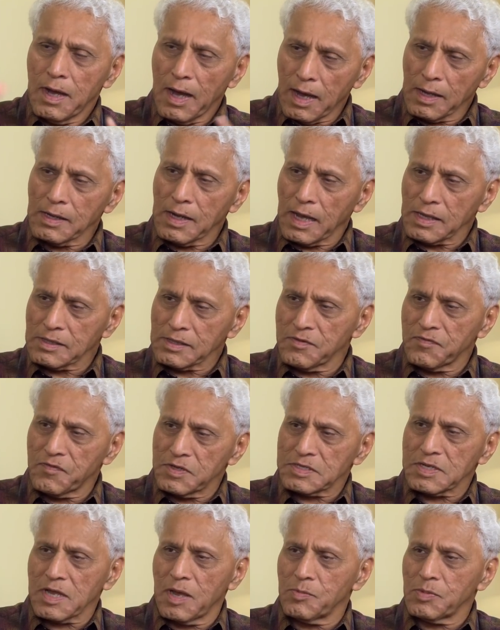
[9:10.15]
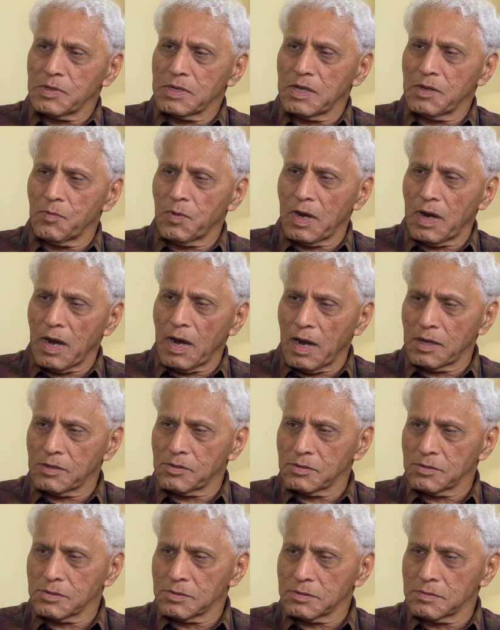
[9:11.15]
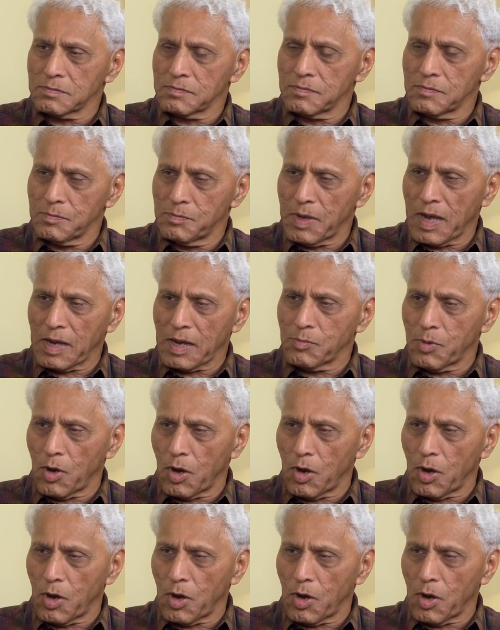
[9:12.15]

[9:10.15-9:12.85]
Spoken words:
Unlike the first company where I had to beg,